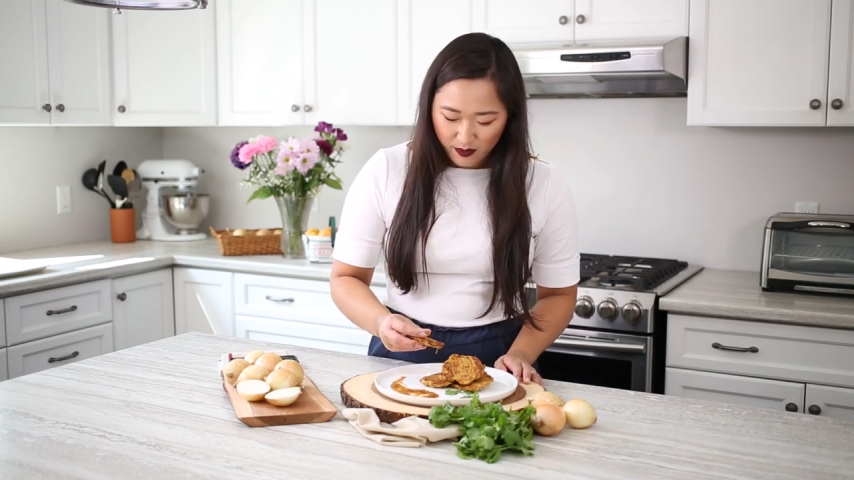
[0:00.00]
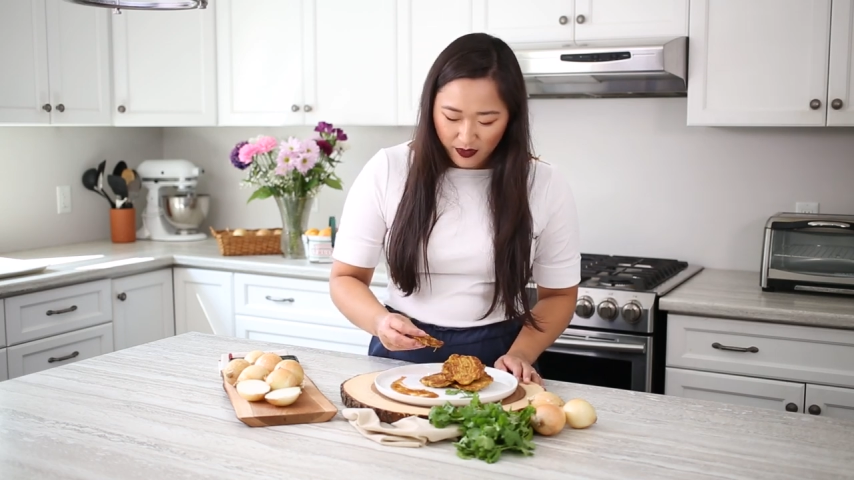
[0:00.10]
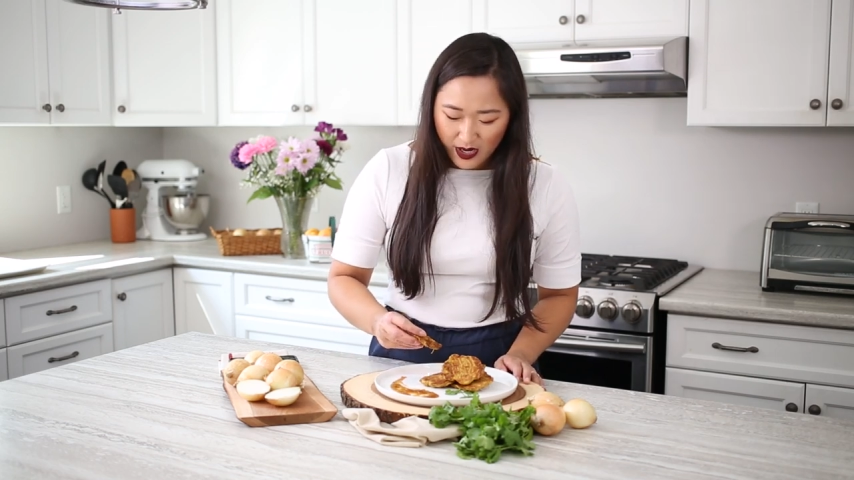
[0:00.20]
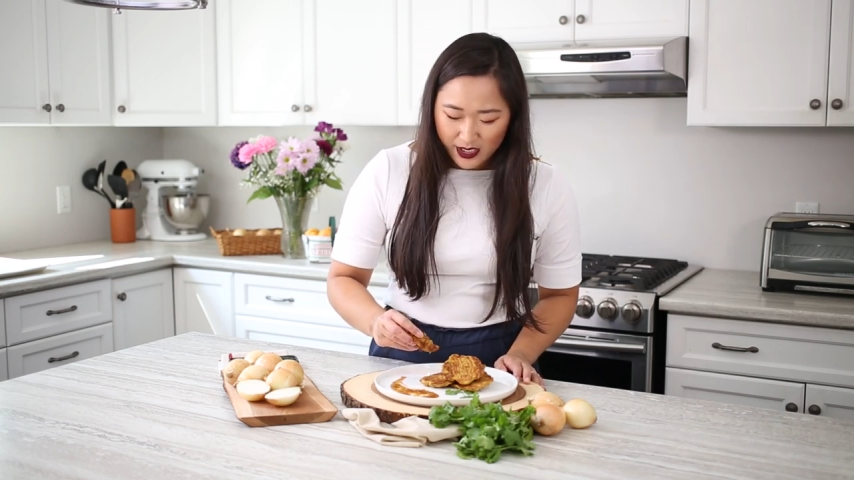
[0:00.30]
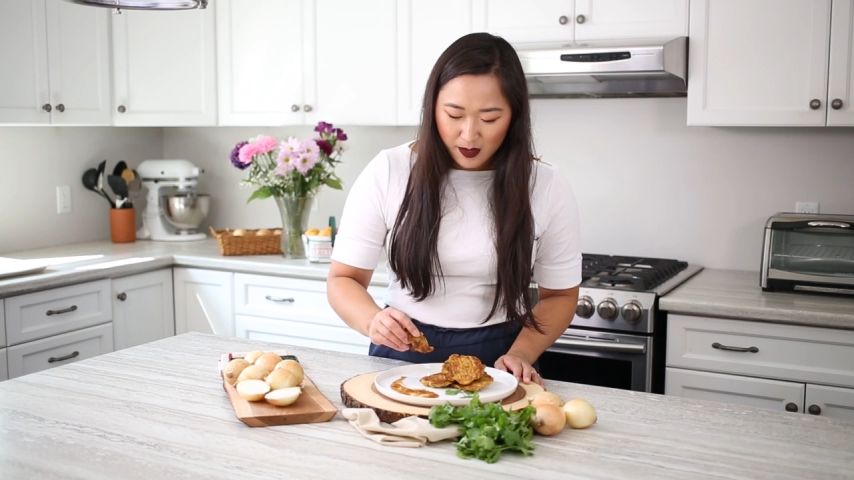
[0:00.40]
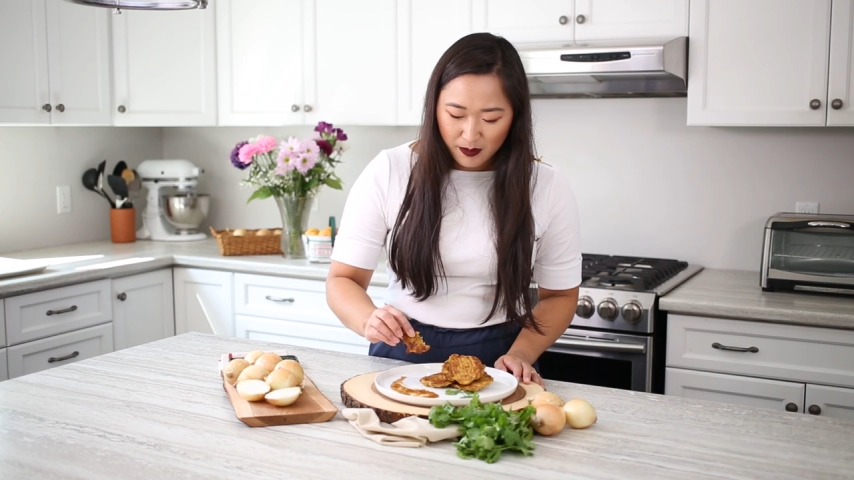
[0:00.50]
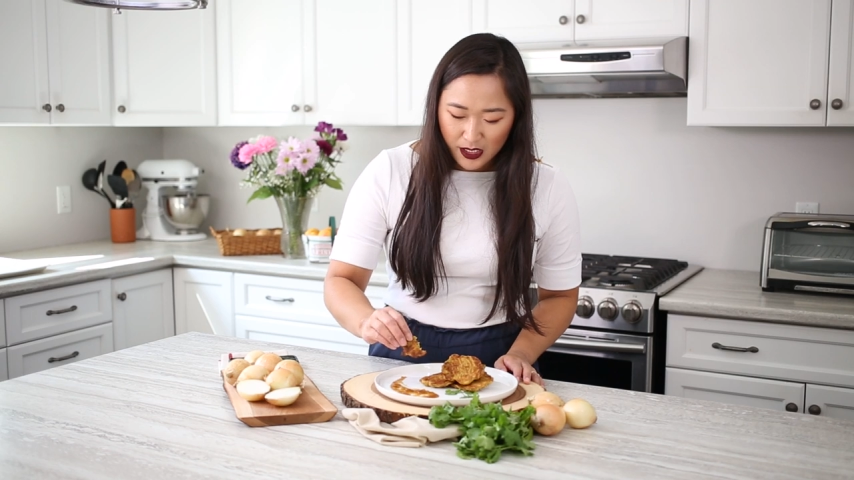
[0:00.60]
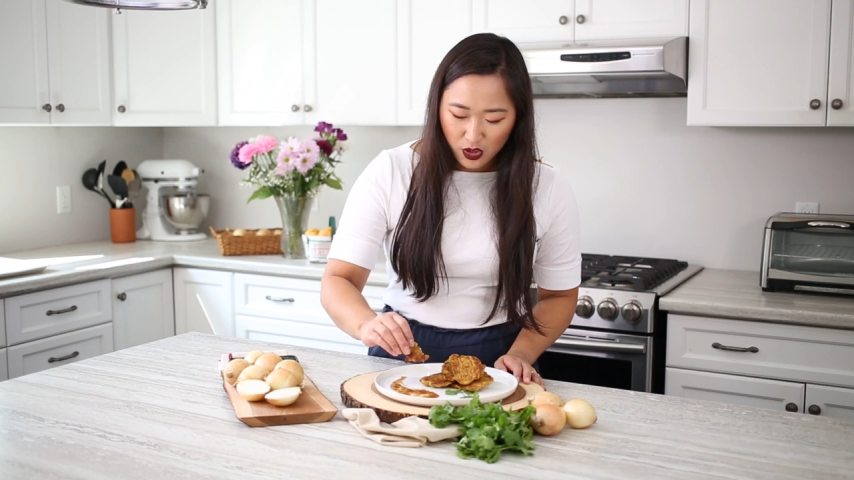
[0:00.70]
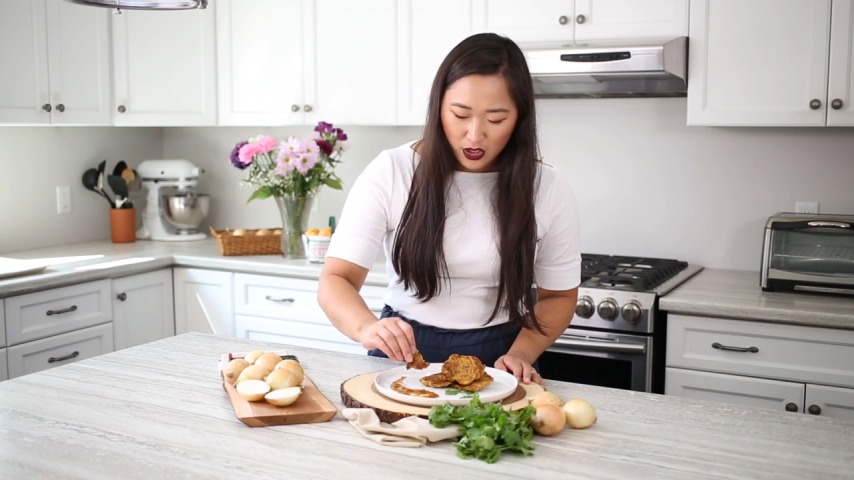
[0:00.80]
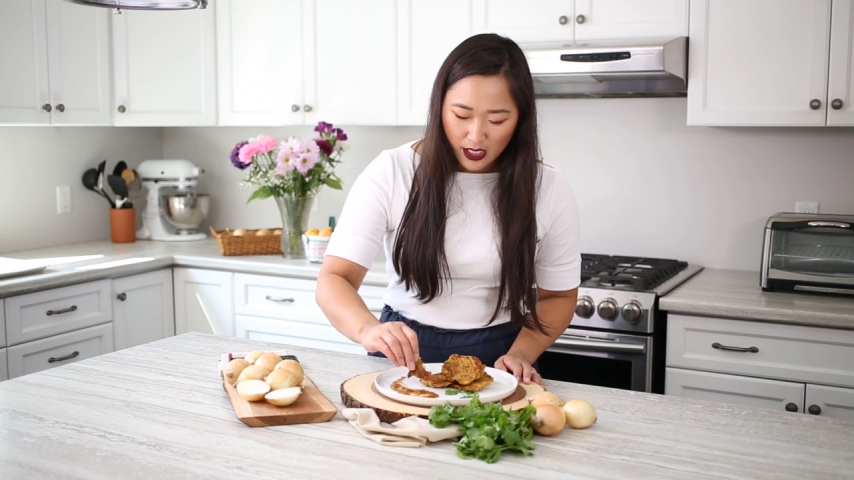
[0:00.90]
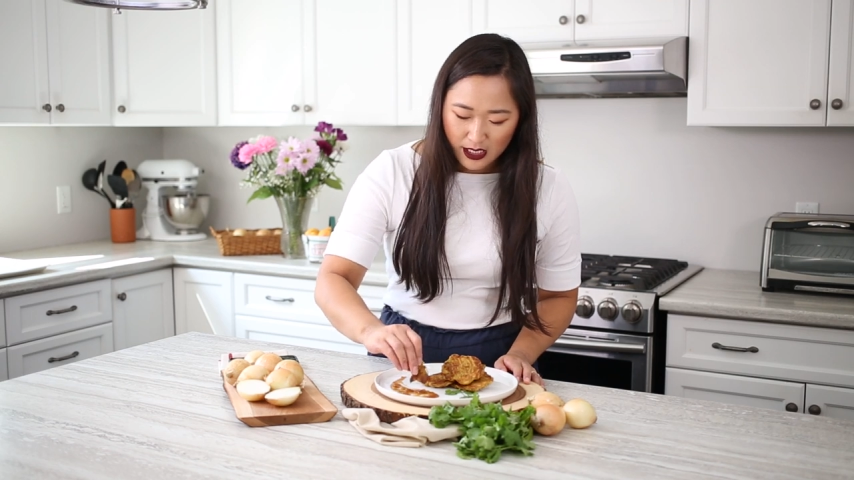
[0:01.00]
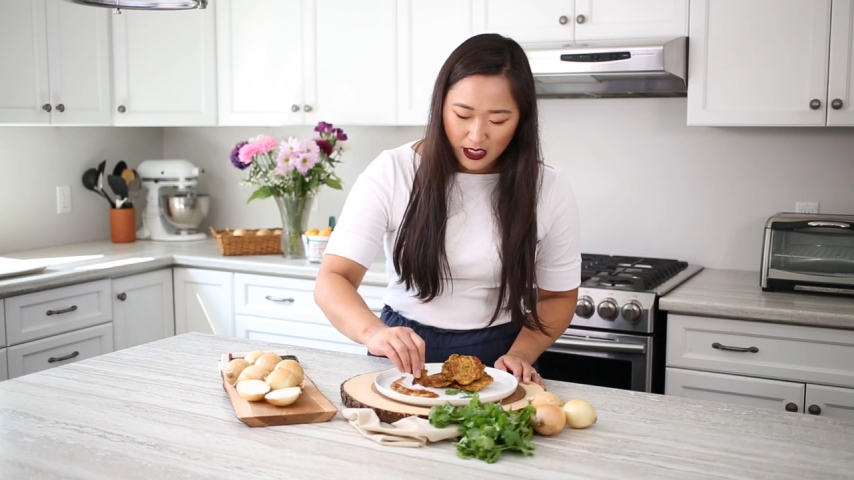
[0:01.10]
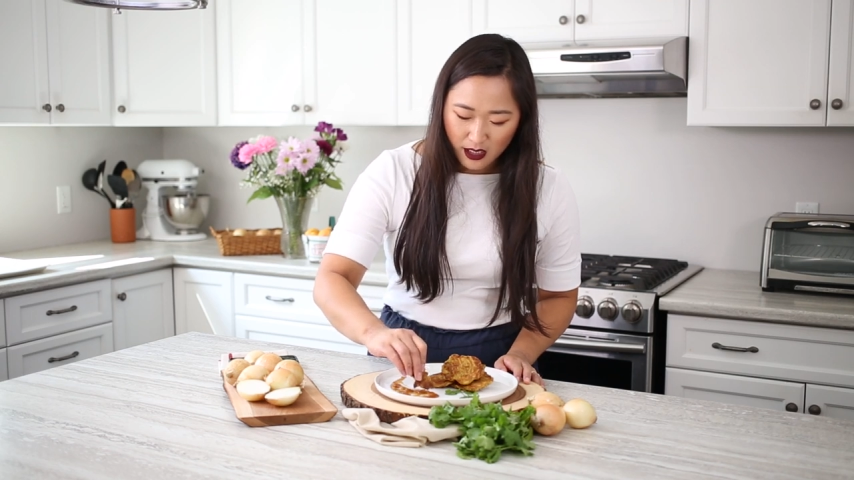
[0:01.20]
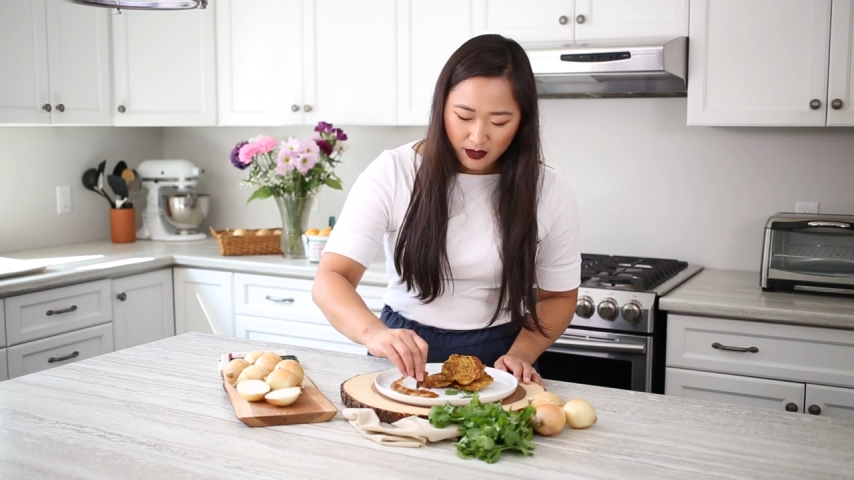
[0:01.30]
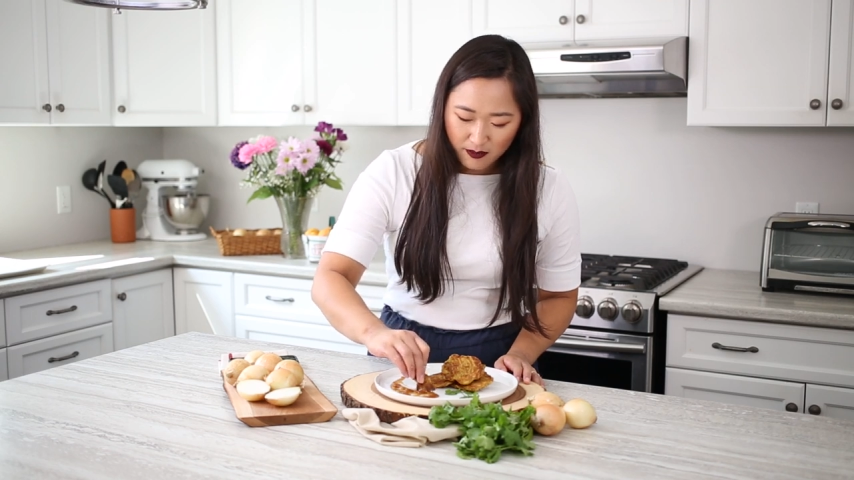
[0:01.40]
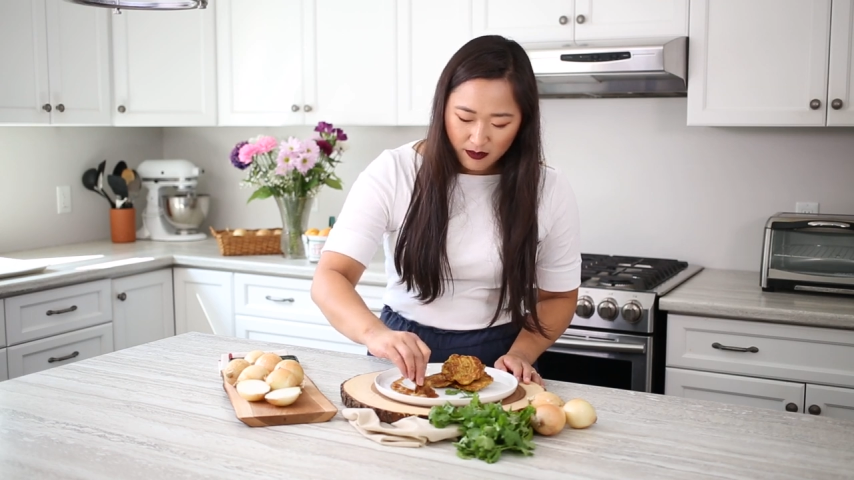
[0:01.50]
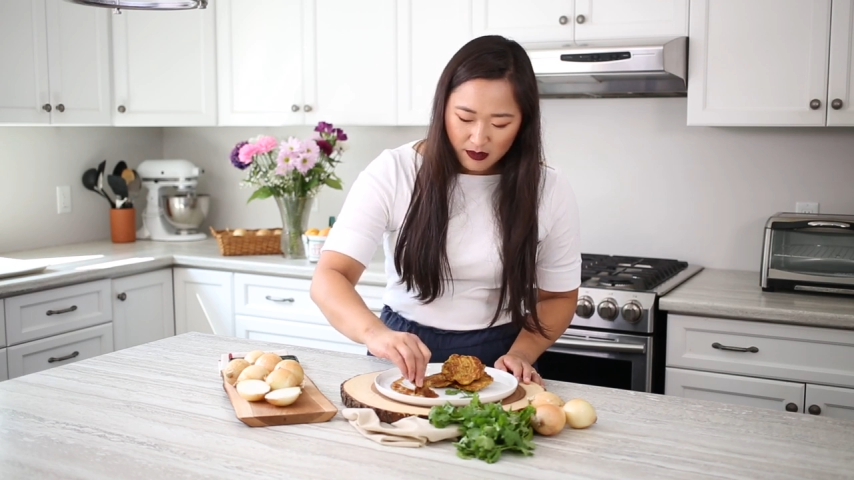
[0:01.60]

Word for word: We've got some peach chutney here.